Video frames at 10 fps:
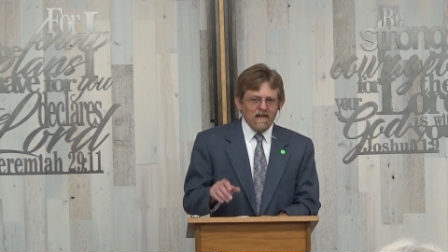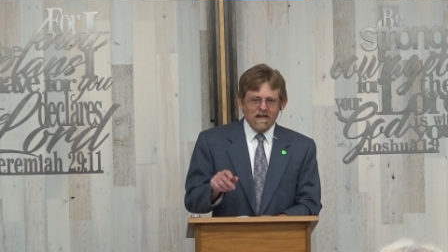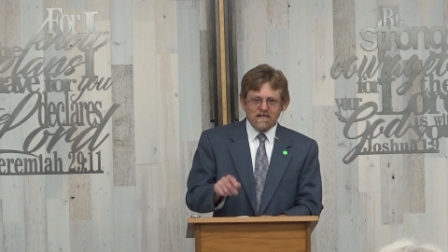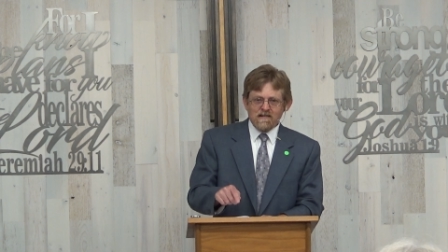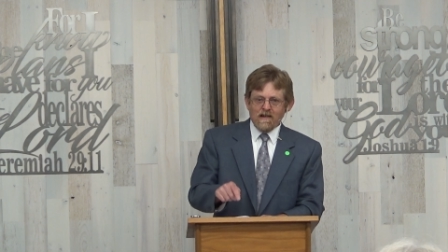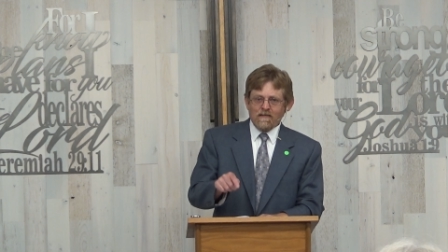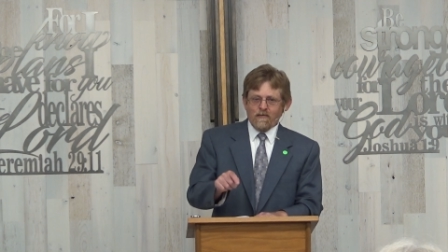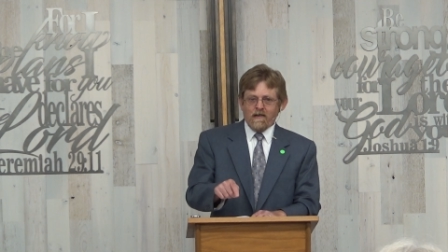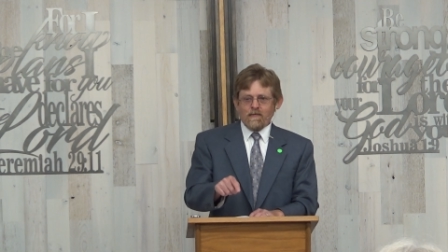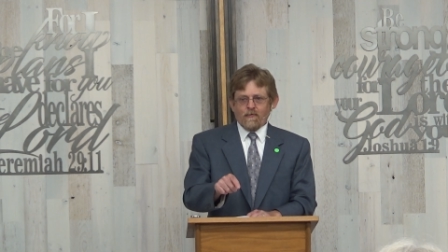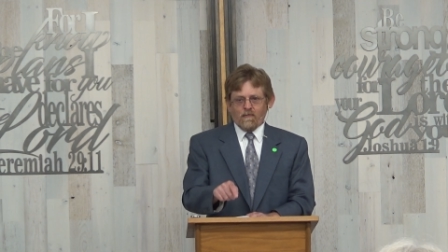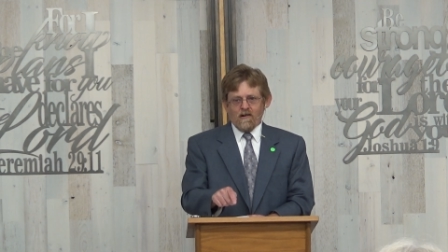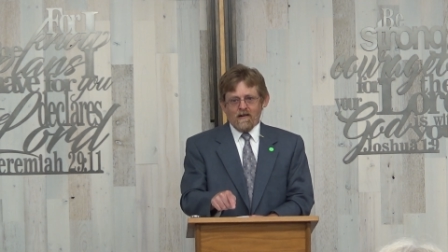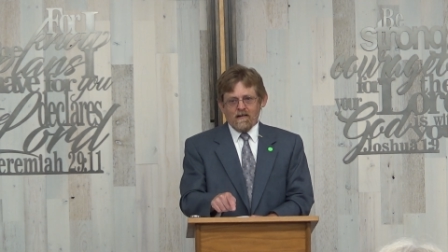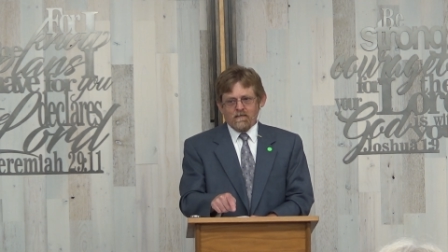And yet they
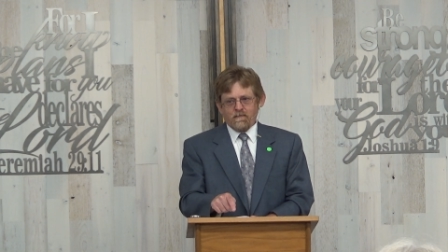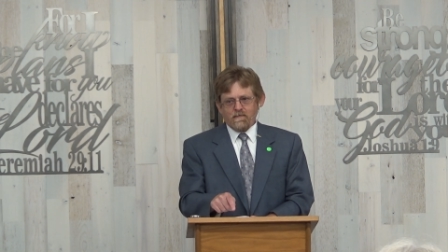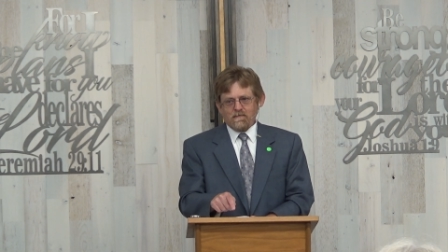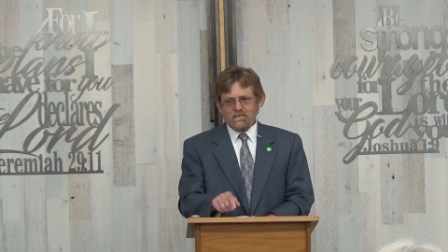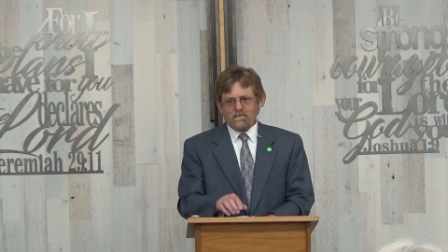thrive.